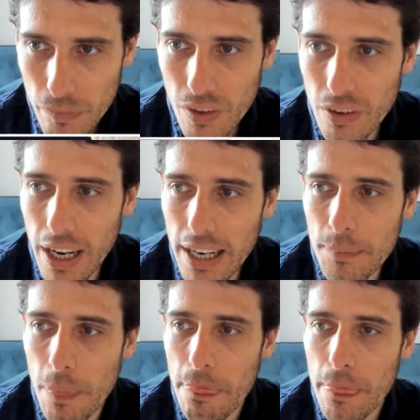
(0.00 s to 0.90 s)
Okay.
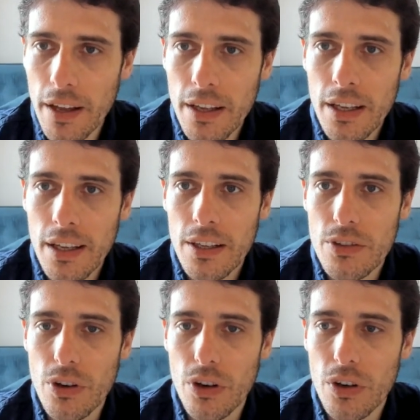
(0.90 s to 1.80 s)

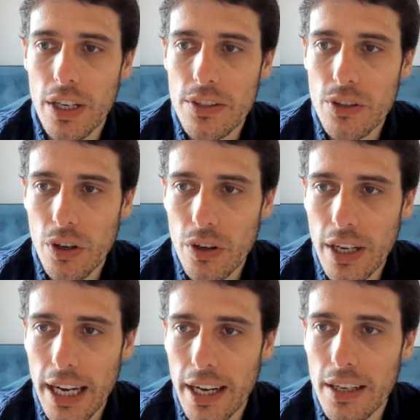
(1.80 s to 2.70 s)
So let's go
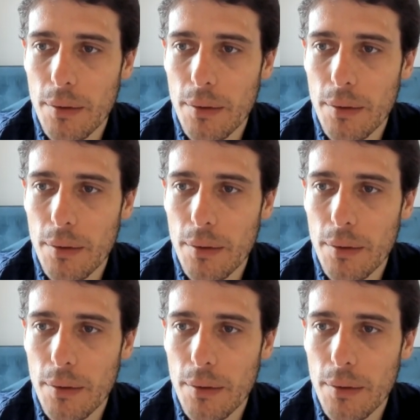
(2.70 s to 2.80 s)
ahead.